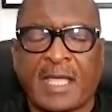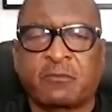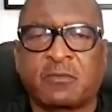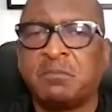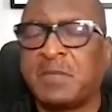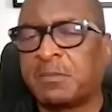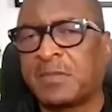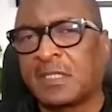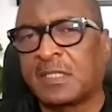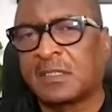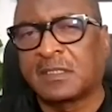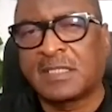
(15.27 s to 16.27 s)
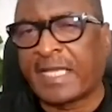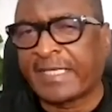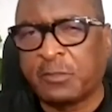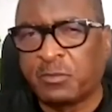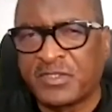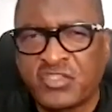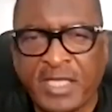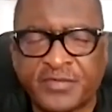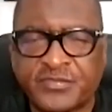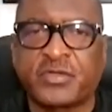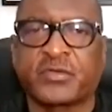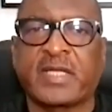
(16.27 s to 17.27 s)
I remember like it was
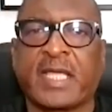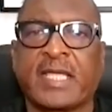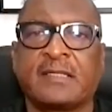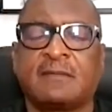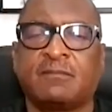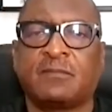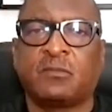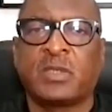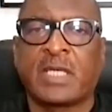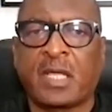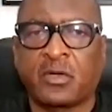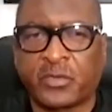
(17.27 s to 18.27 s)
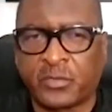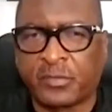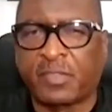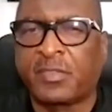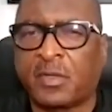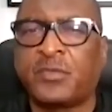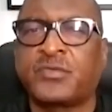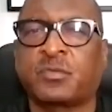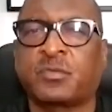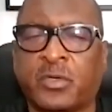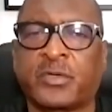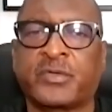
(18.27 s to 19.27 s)
yesterday when I heard those
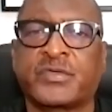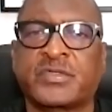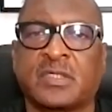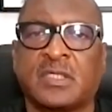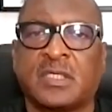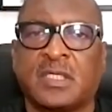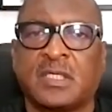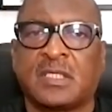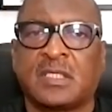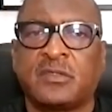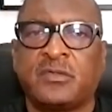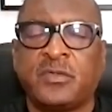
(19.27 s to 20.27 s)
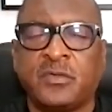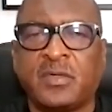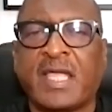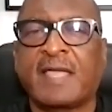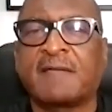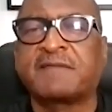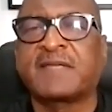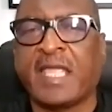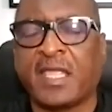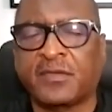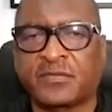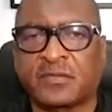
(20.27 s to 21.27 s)
words You have
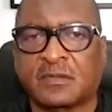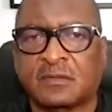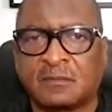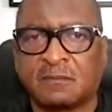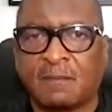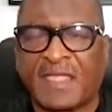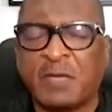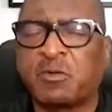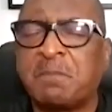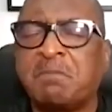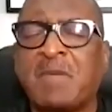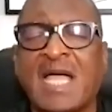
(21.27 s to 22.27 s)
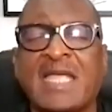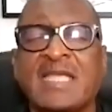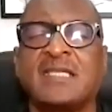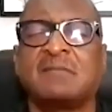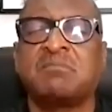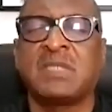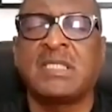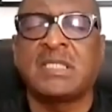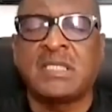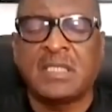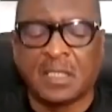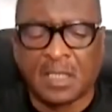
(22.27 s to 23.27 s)
cancer. It reminded
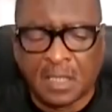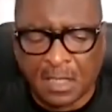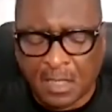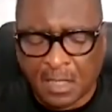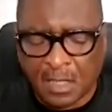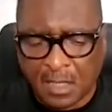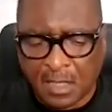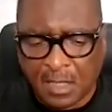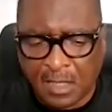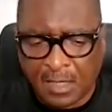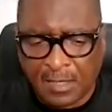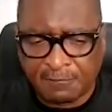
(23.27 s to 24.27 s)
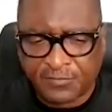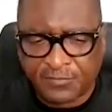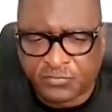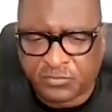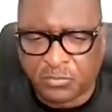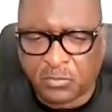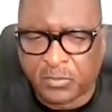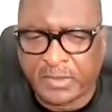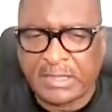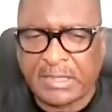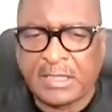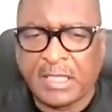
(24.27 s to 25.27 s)
me of a
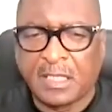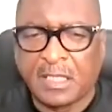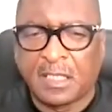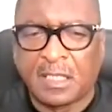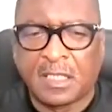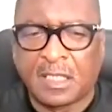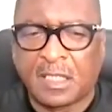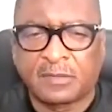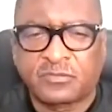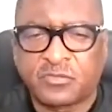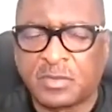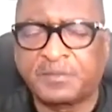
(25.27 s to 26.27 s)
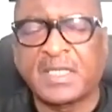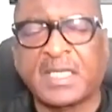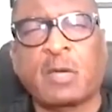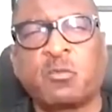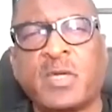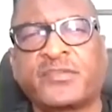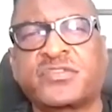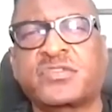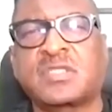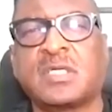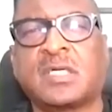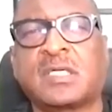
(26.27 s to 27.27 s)
story, a trip that I
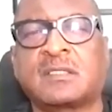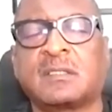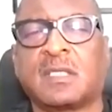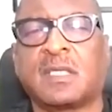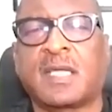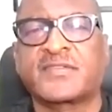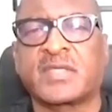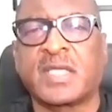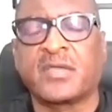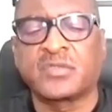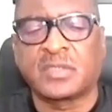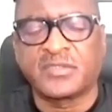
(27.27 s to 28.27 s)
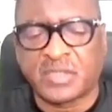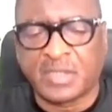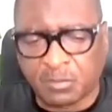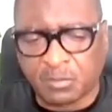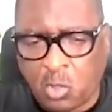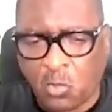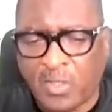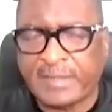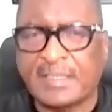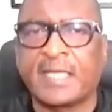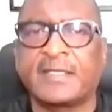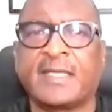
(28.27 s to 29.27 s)
once took to Los Angeles,
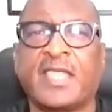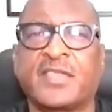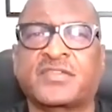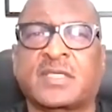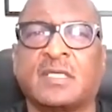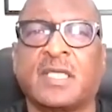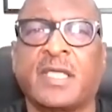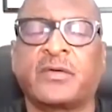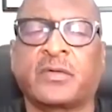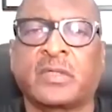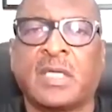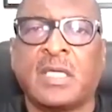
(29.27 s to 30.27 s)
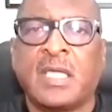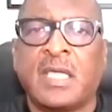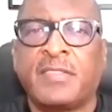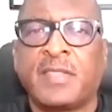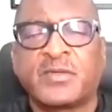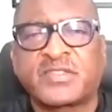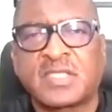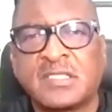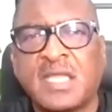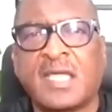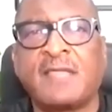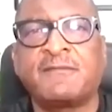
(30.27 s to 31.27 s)
going down the escalator there was
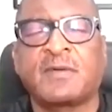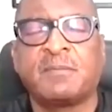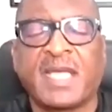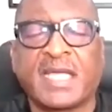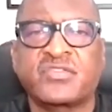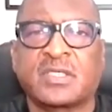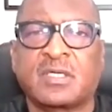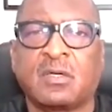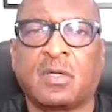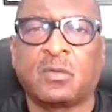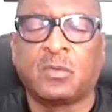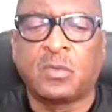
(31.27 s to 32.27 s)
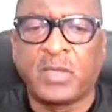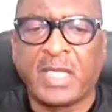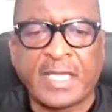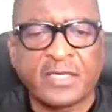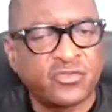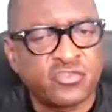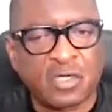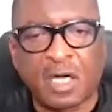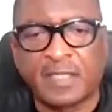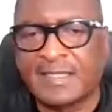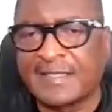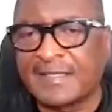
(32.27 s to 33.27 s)
a nun from Mexico who had a
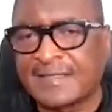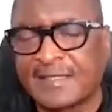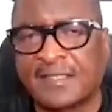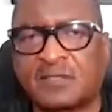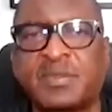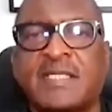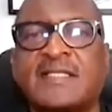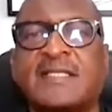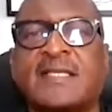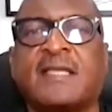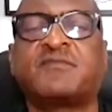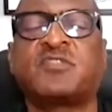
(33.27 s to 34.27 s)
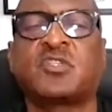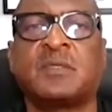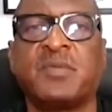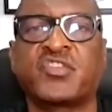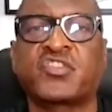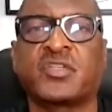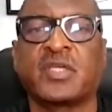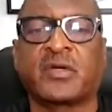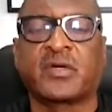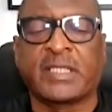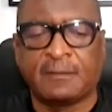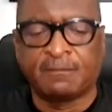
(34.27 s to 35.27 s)
jar that says, please give to the missionary.